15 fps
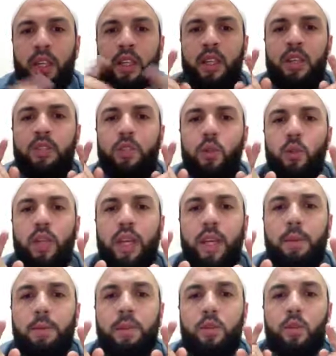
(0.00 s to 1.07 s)
if you
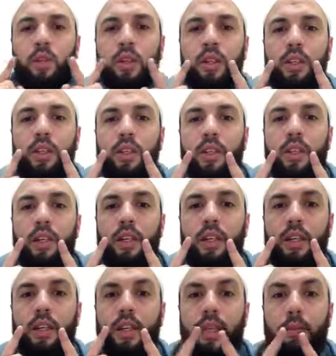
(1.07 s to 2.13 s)
keep your
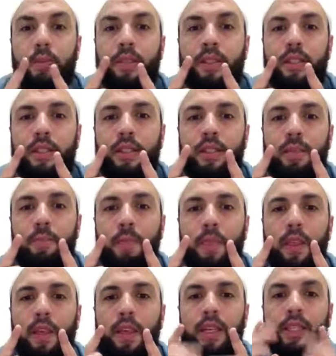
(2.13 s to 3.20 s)
lips
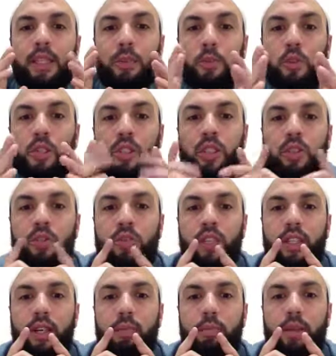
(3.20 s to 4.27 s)
in the position of the
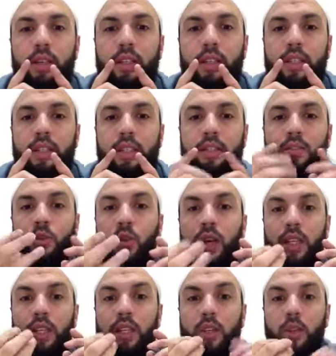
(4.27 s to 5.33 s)
dhamma, if you
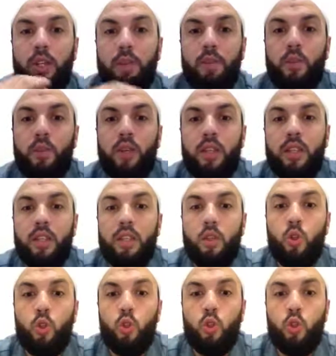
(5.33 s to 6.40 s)
gather your lips together,
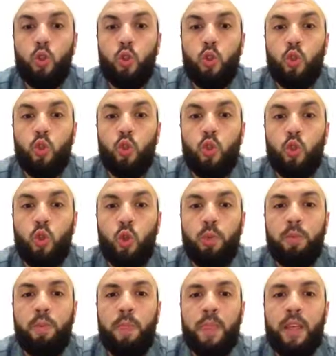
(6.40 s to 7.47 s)

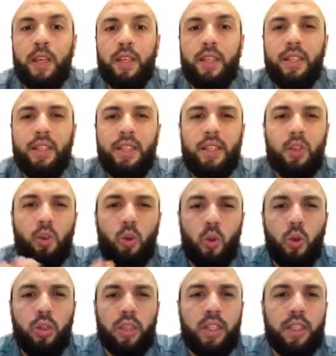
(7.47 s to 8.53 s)
kuntum, this is
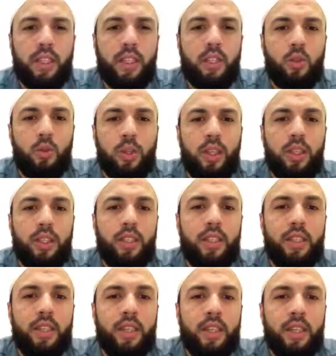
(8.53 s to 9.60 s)
called in tajweed
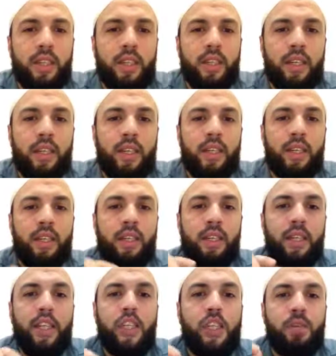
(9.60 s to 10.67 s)

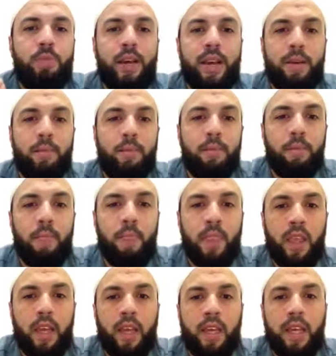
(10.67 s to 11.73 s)
ishmam.
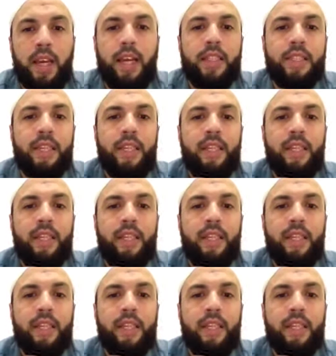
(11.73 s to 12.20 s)
And the